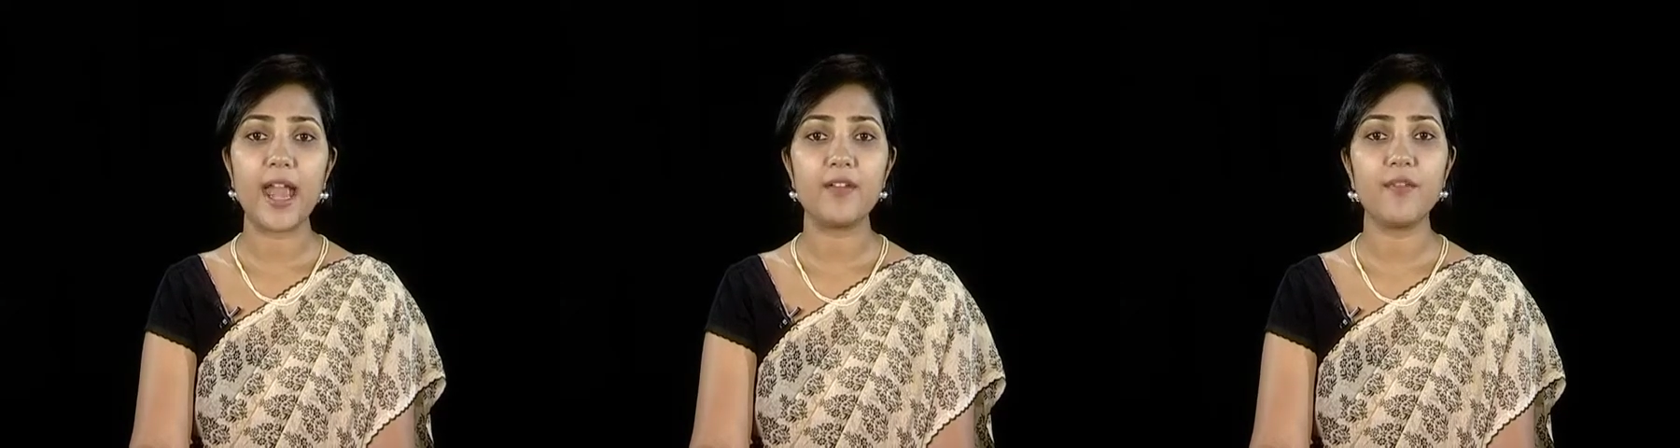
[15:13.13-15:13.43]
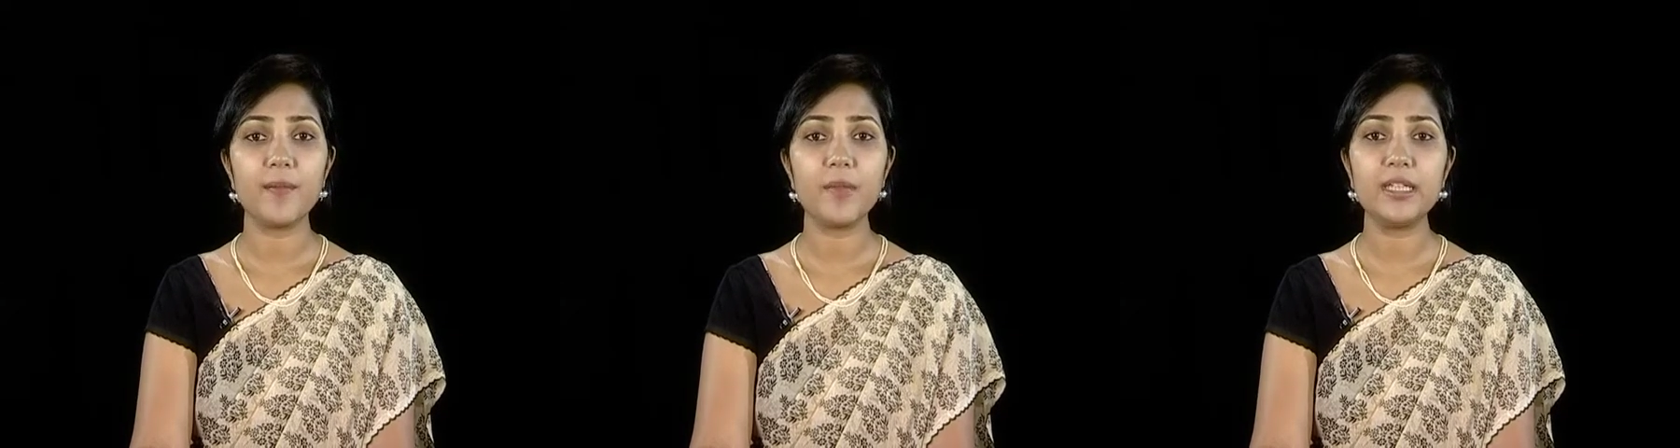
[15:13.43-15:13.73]

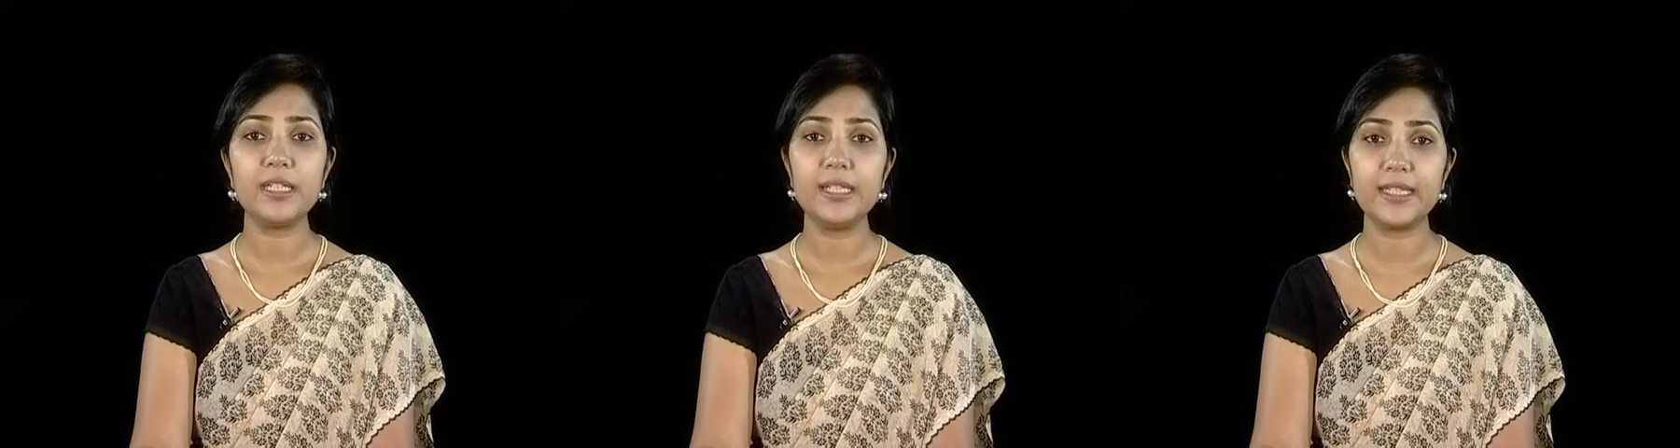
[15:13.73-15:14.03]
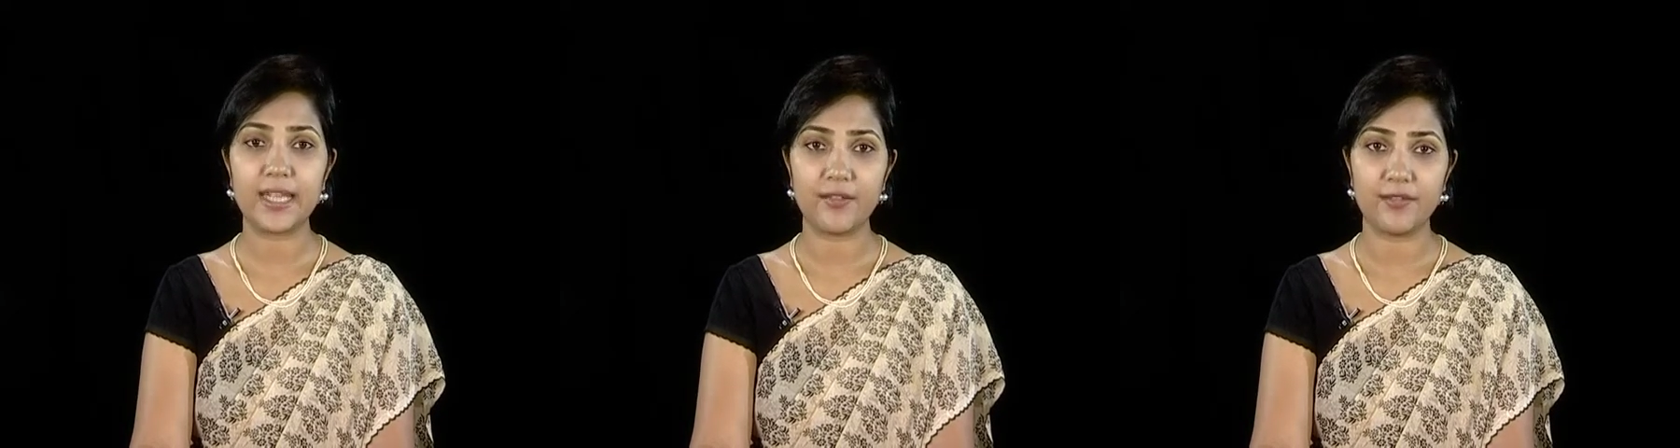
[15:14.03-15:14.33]
environmental
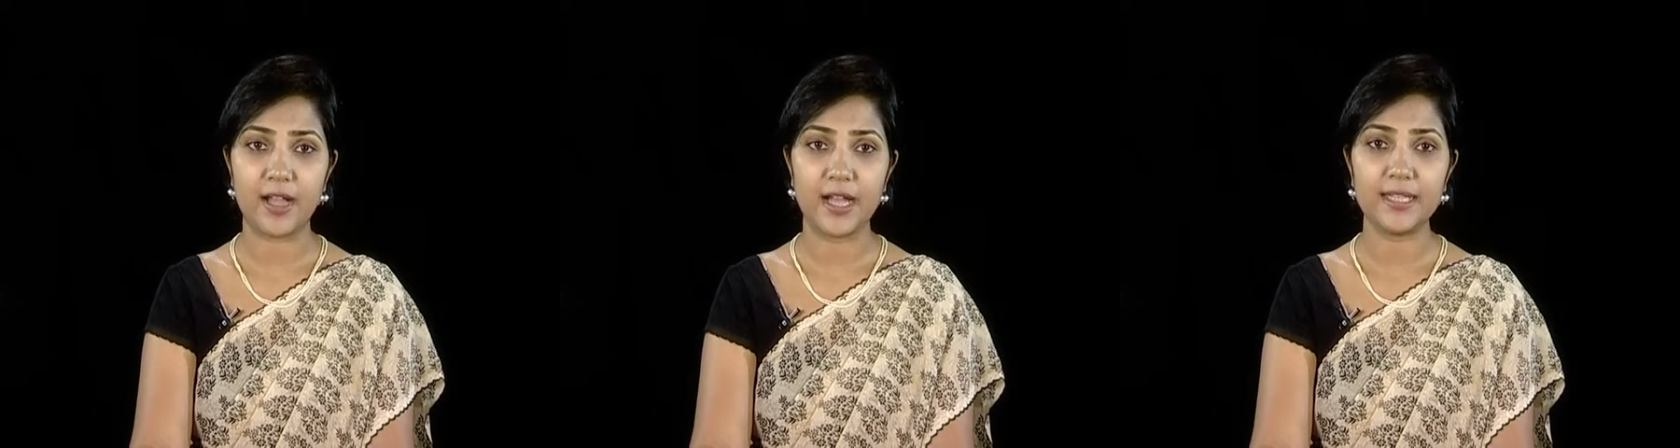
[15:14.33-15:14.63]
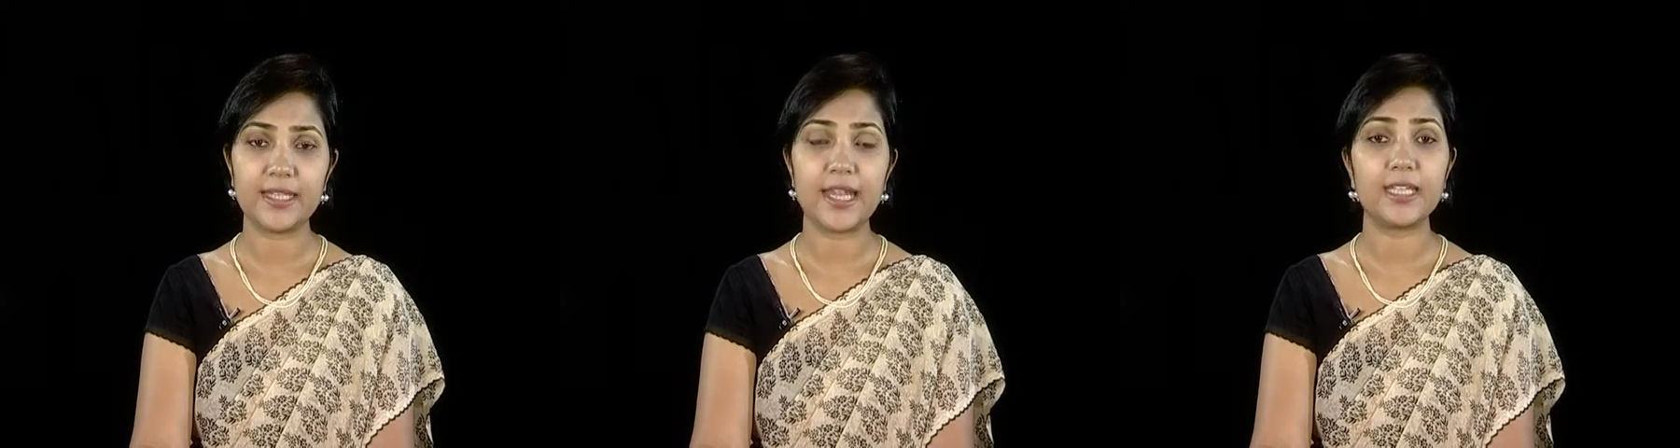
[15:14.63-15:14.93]

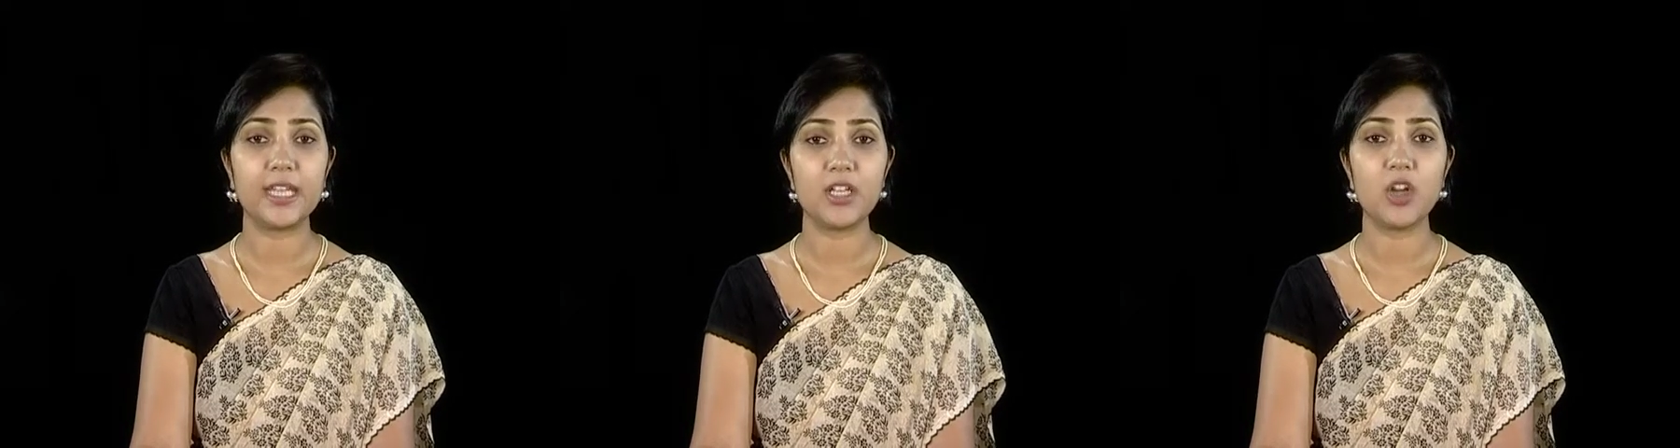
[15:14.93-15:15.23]
safeguards, it can